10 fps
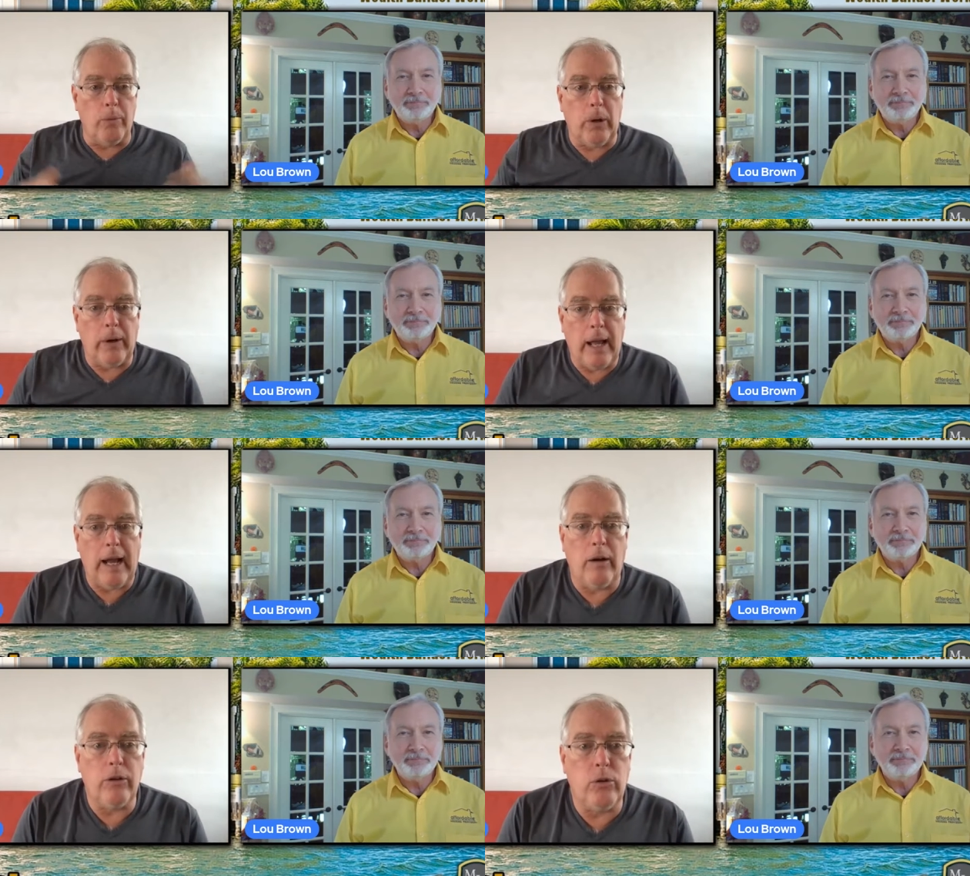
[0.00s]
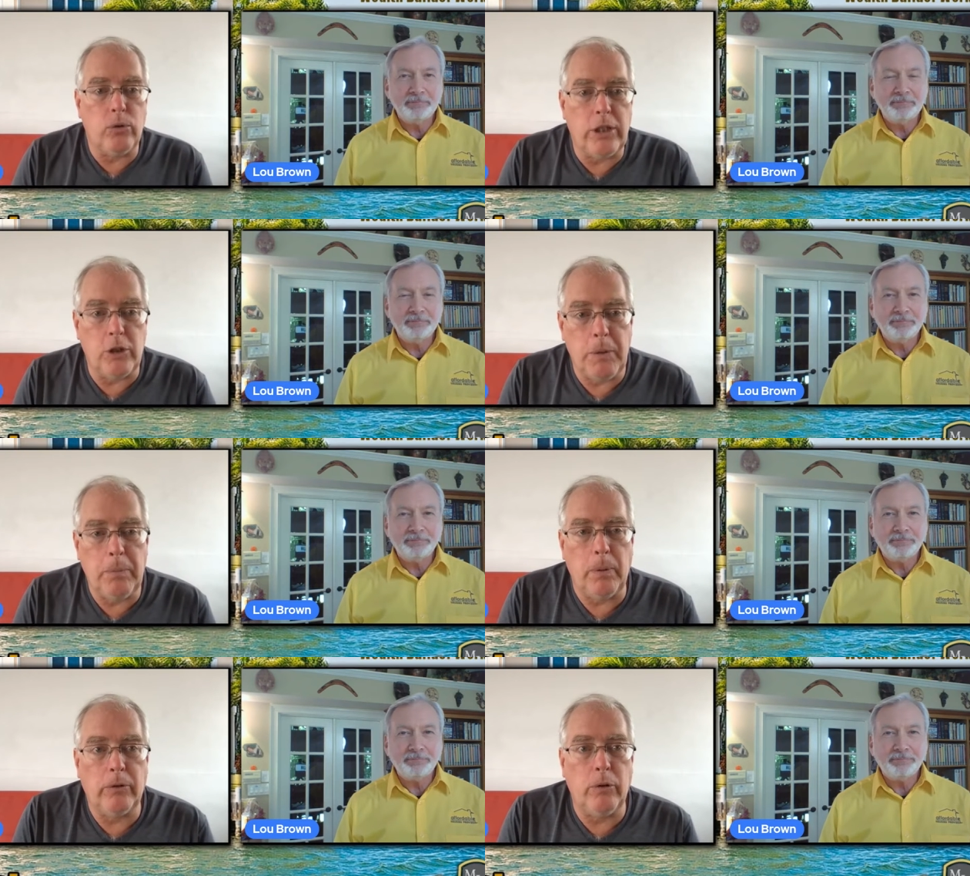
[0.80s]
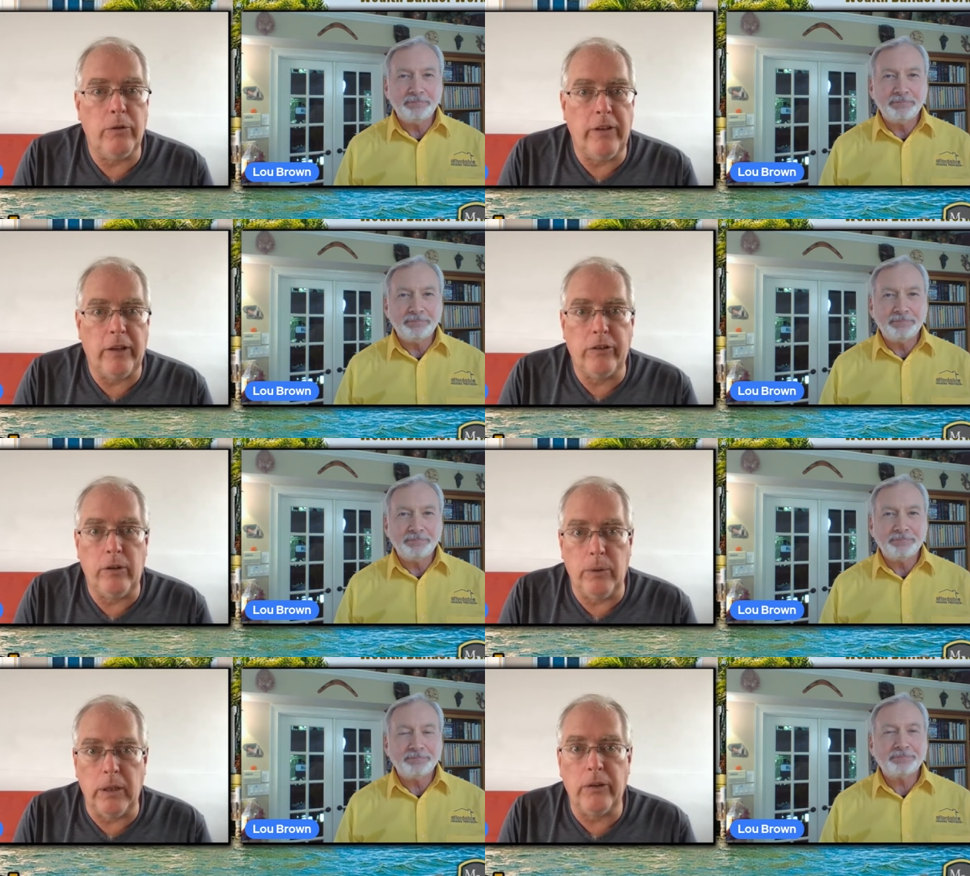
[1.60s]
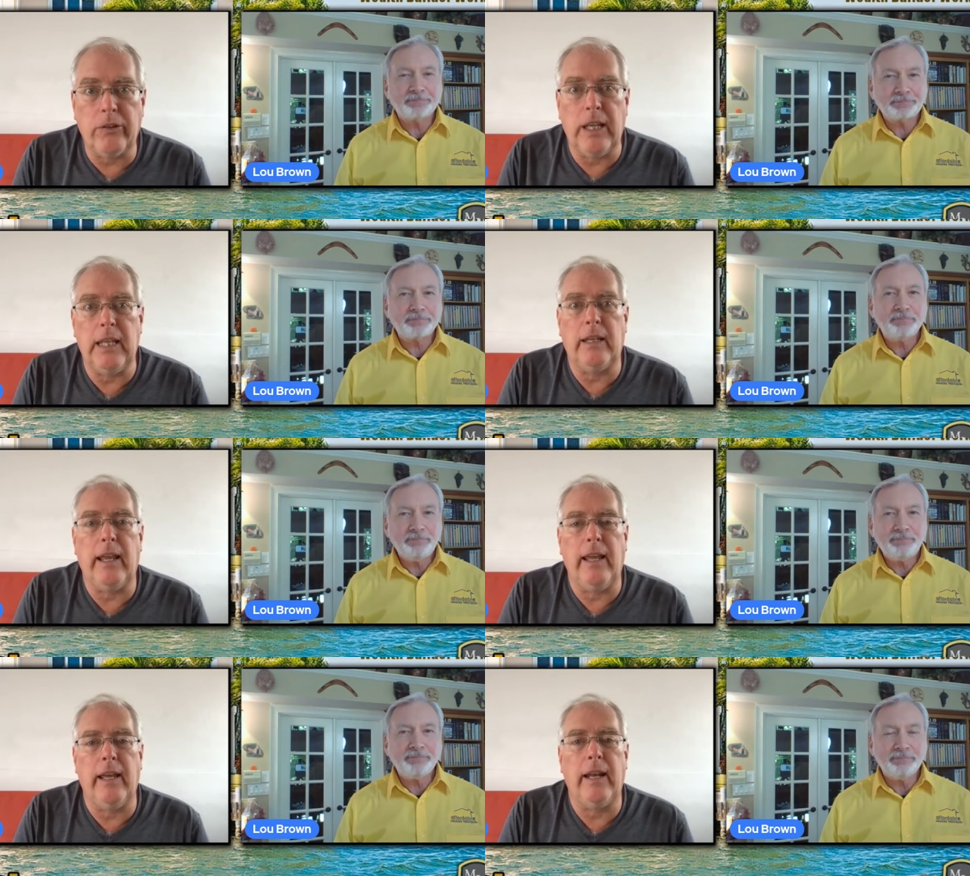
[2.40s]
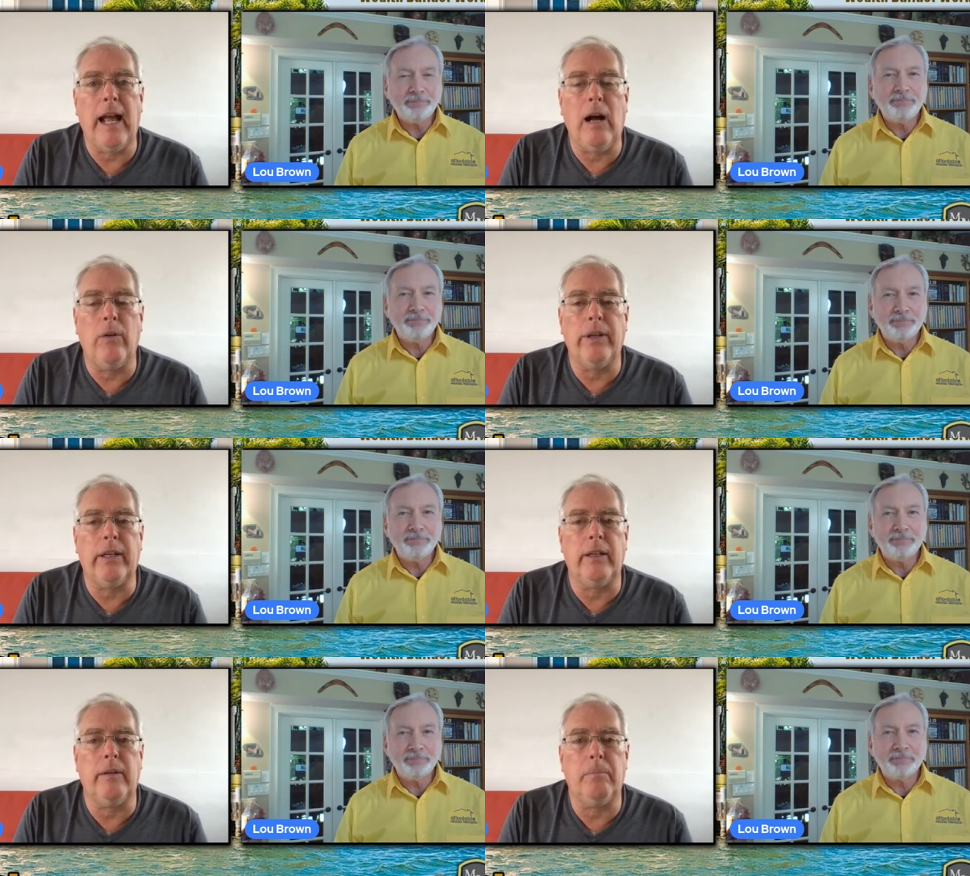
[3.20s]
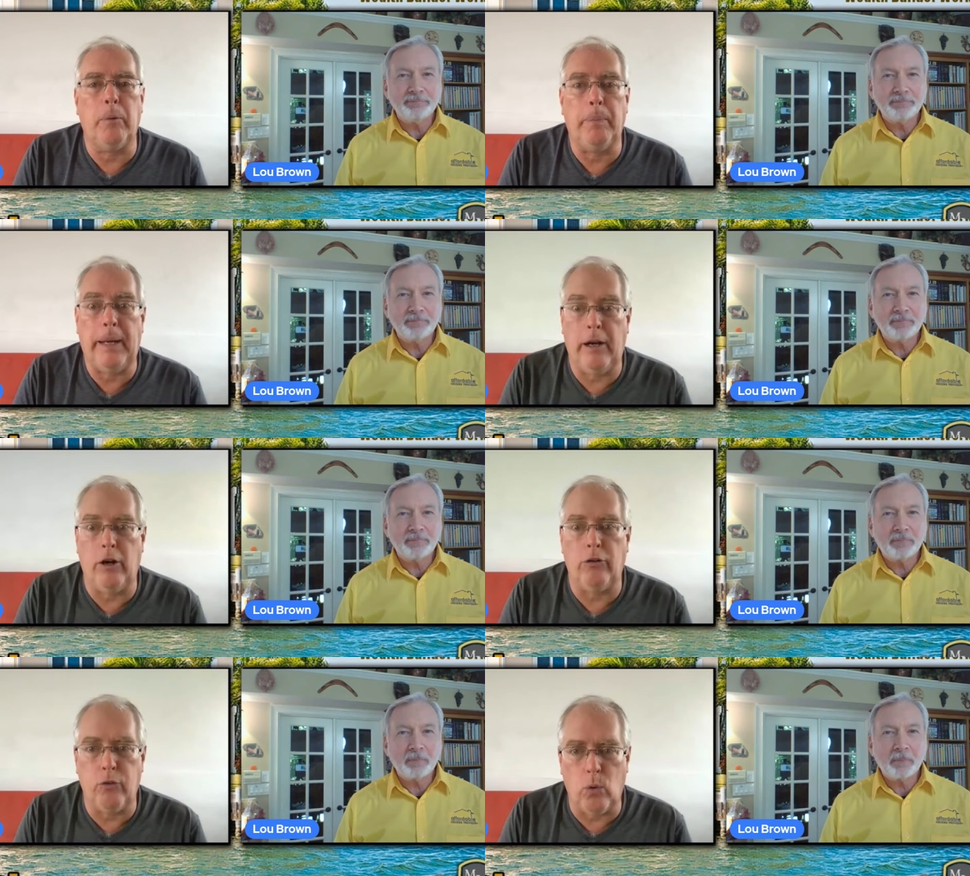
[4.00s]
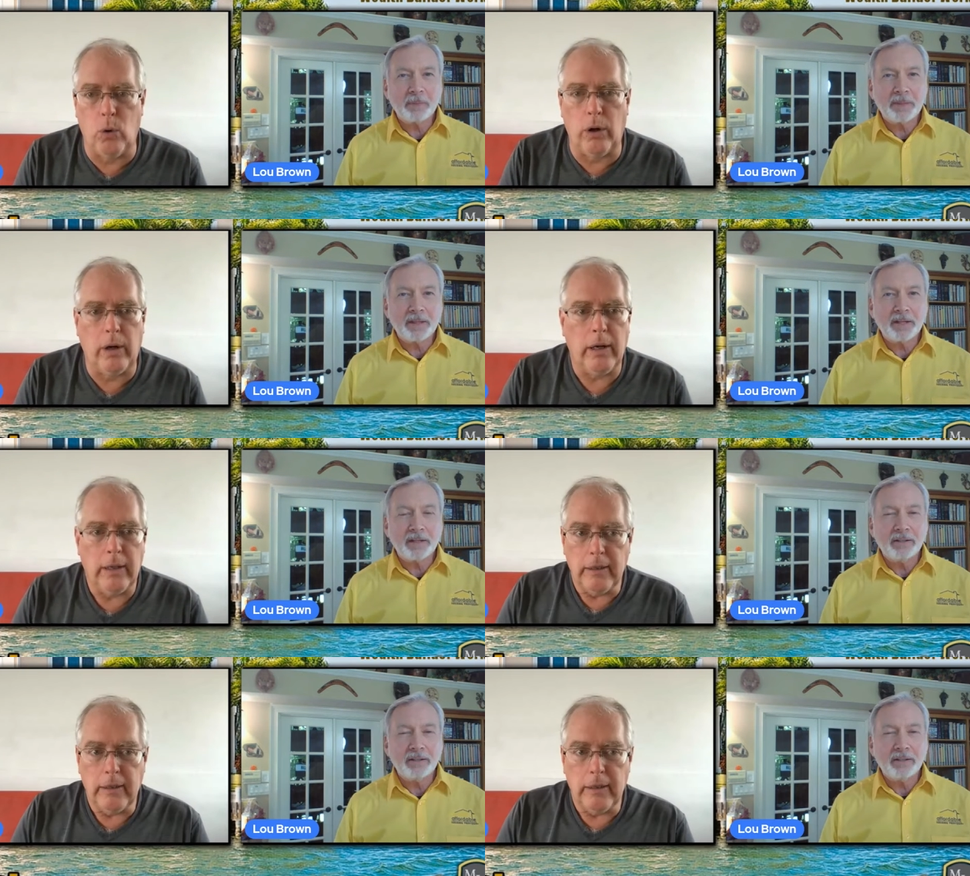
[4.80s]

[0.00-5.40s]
Speaker 1: about how you teach people to invest in real estate and how they can prepare for